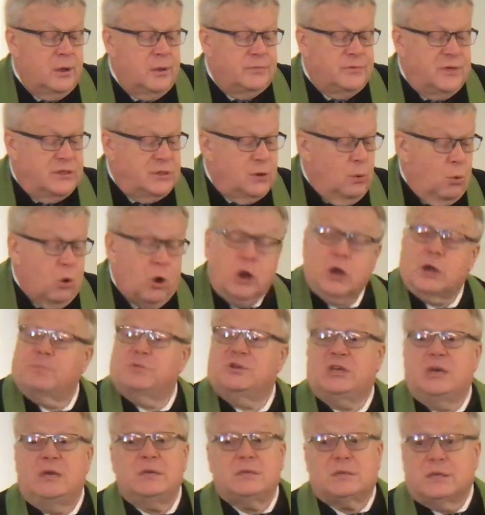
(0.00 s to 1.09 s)
then the work of
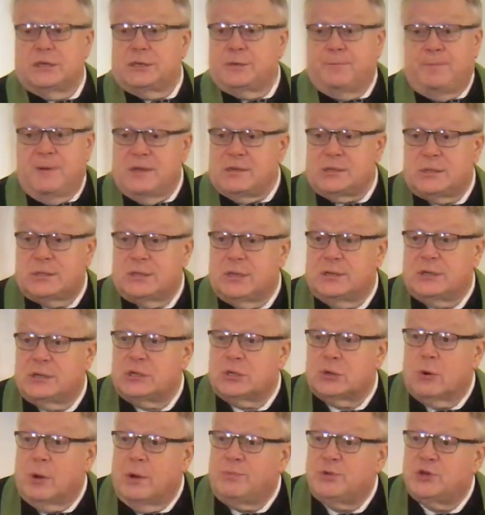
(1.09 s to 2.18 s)
Jesus fits the
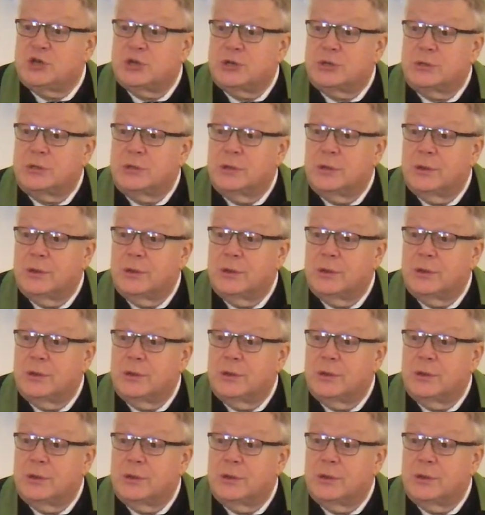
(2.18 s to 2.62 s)
description.